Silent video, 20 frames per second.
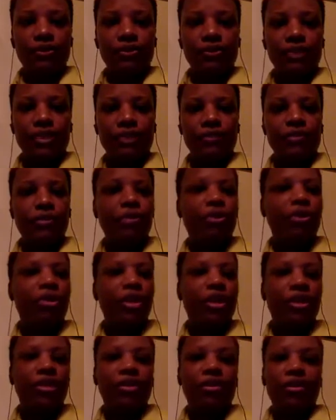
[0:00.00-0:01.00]
if you're in
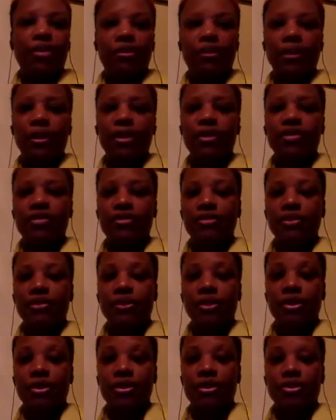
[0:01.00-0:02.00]
other parts of the world
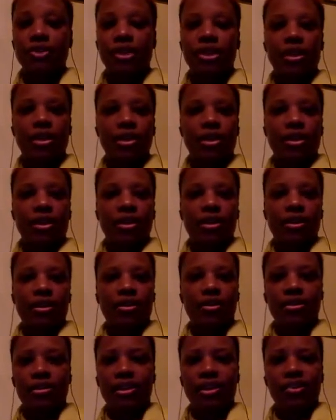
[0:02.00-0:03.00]
as well.
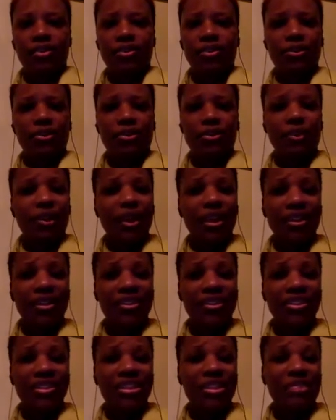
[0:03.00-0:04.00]
Yes, I don't know why his
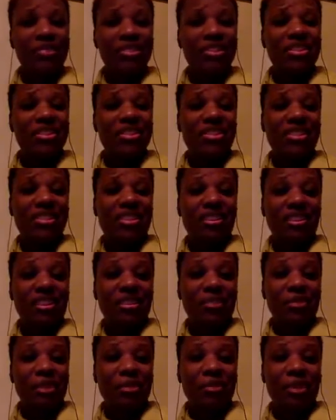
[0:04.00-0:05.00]
name is just not in
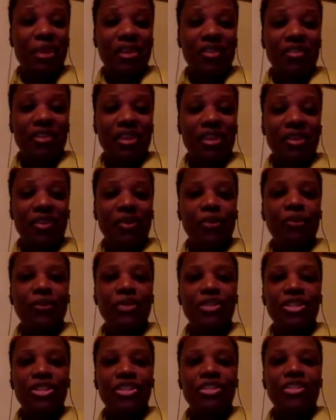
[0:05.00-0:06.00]
my mind right now, which
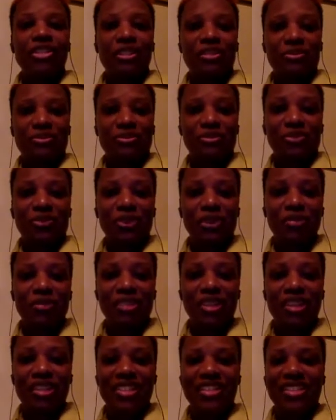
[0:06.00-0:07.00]
is shameful
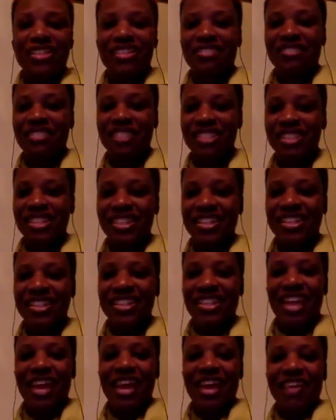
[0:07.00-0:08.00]
because it's a recent
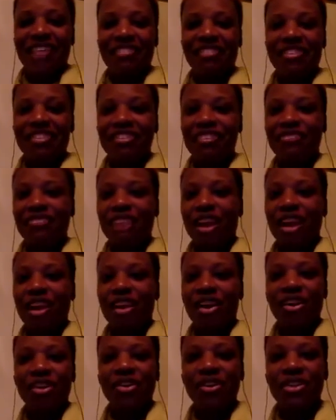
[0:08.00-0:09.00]

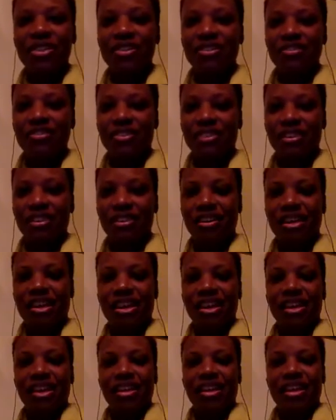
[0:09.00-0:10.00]
current affair
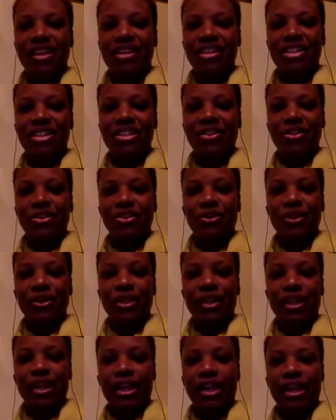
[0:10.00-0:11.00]
that,
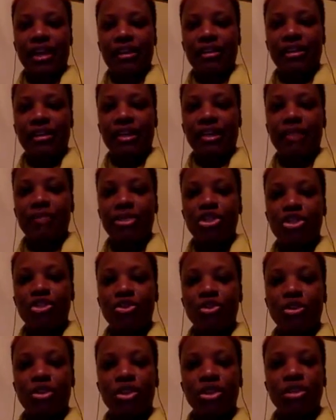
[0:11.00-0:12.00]
and I'm
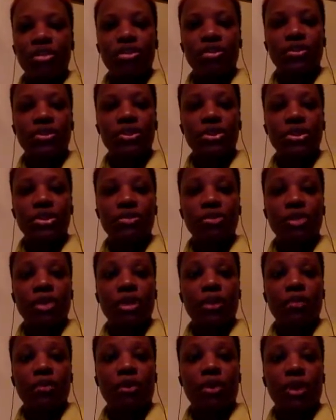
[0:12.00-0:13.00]
sure he's going to be
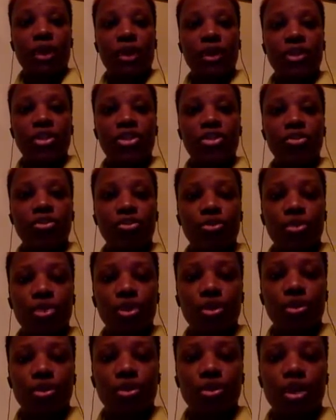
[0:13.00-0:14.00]
awarded
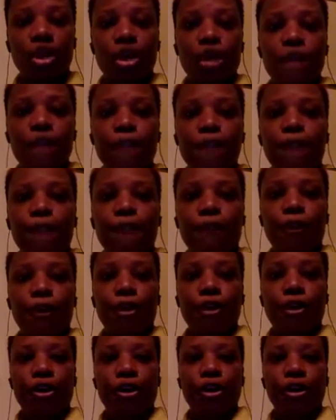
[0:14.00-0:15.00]
tomorrow for
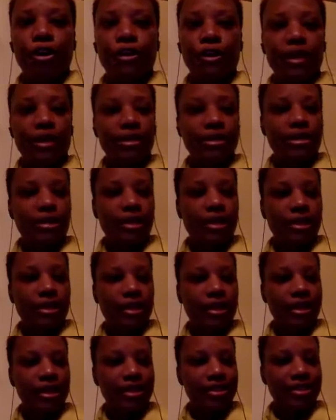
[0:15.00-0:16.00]
at
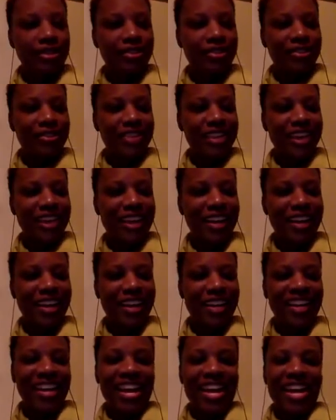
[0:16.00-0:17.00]
King's House High
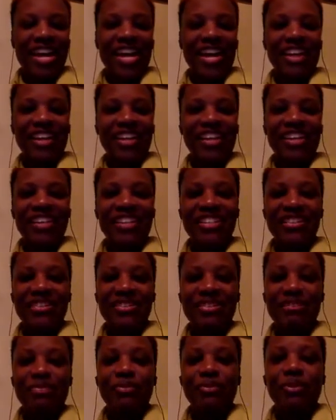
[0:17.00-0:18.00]
at King's House
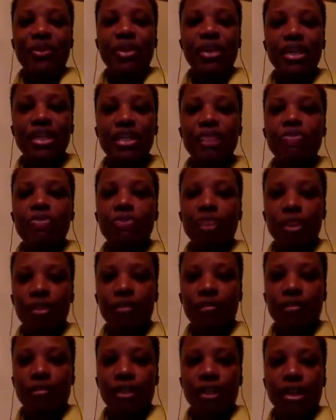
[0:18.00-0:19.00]
for his
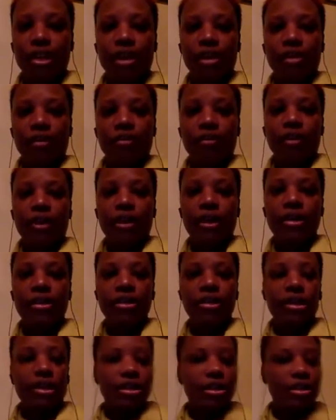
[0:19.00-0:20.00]
bravery, right?
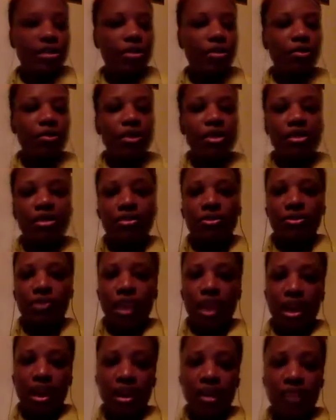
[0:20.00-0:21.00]
So we do
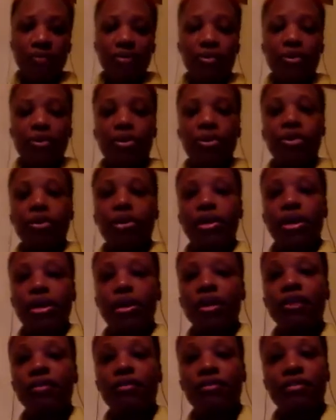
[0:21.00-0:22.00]
have our
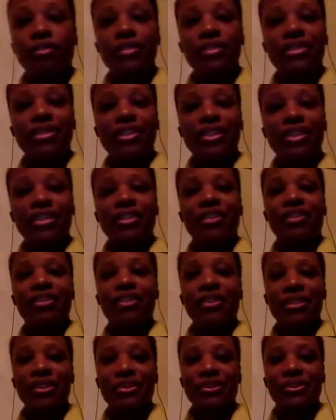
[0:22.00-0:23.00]
everyday
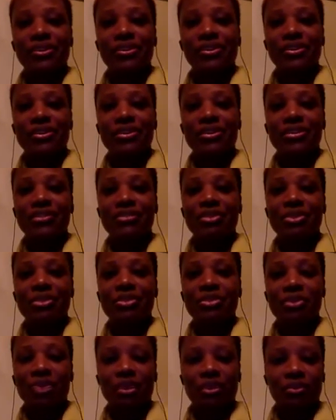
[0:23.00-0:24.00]
heroes. We do
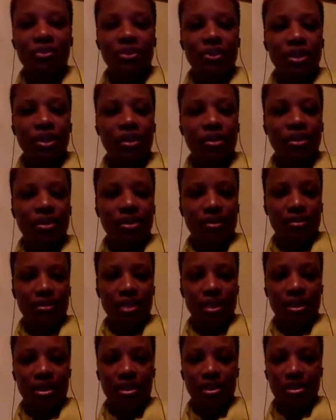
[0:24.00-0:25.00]
have our
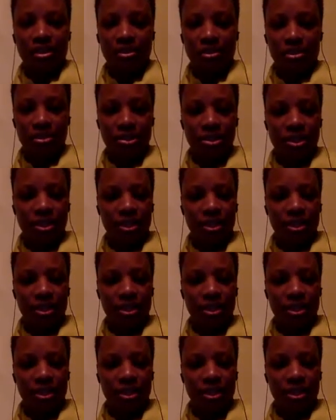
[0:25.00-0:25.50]
everyday heroes.